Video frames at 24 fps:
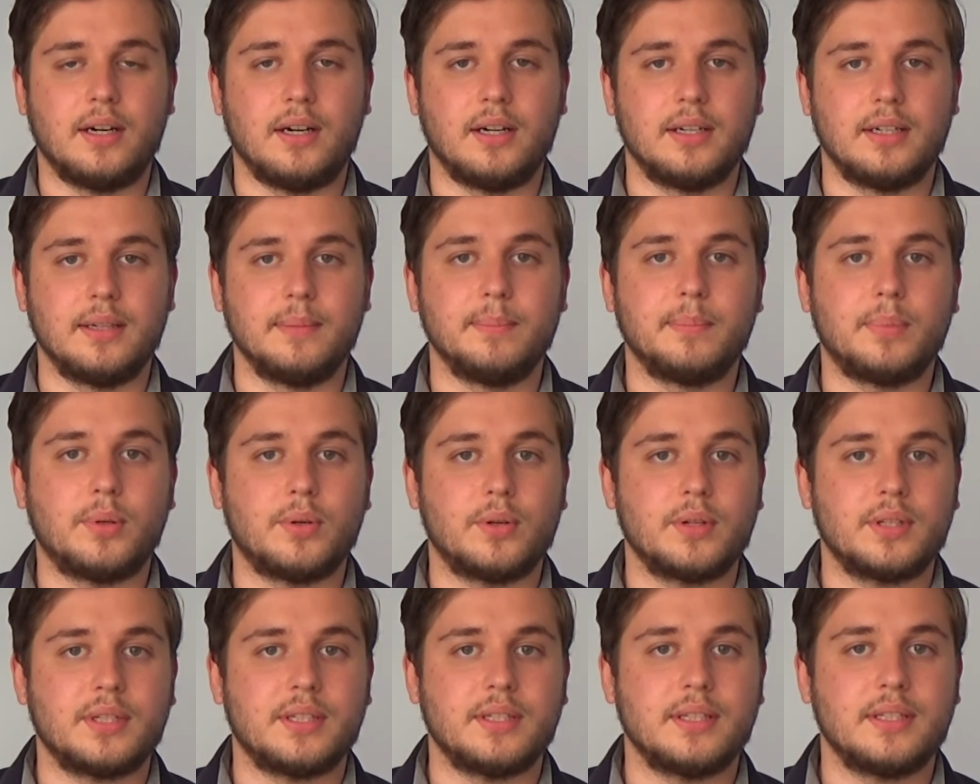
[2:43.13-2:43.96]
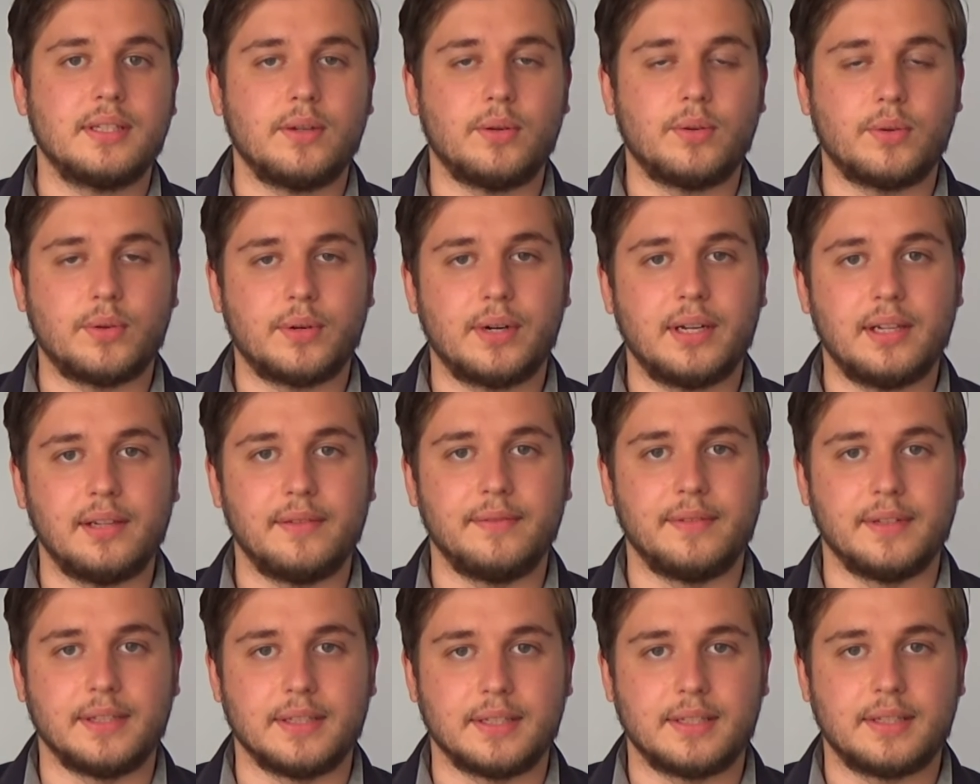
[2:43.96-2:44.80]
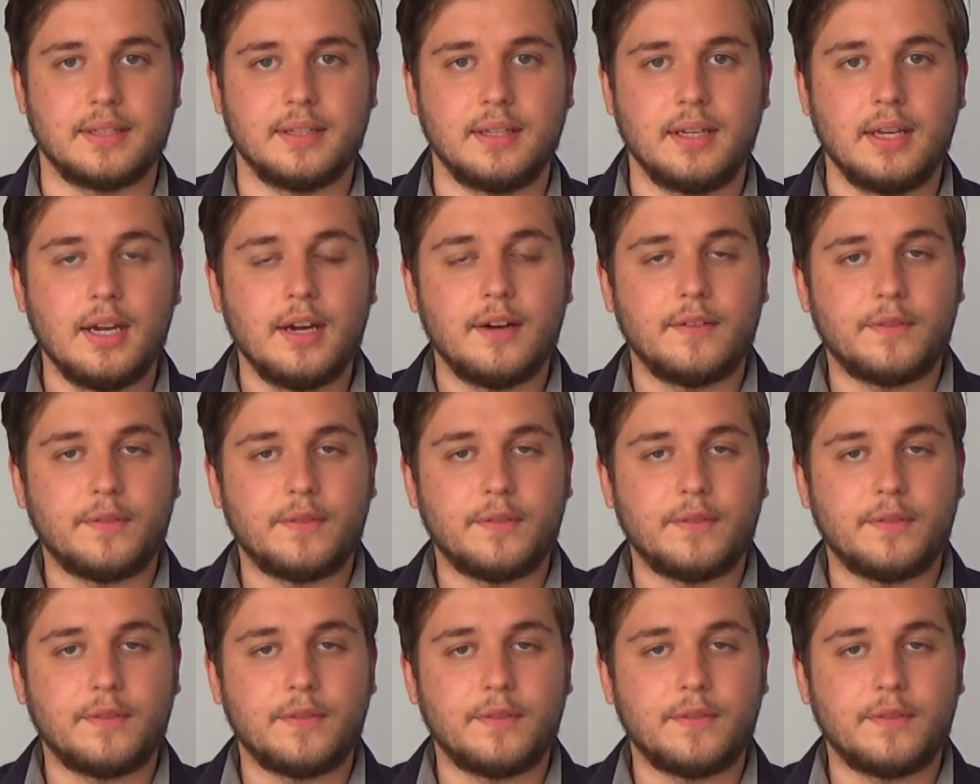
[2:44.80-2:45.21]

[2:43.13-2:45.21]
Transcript: on importance or relevance.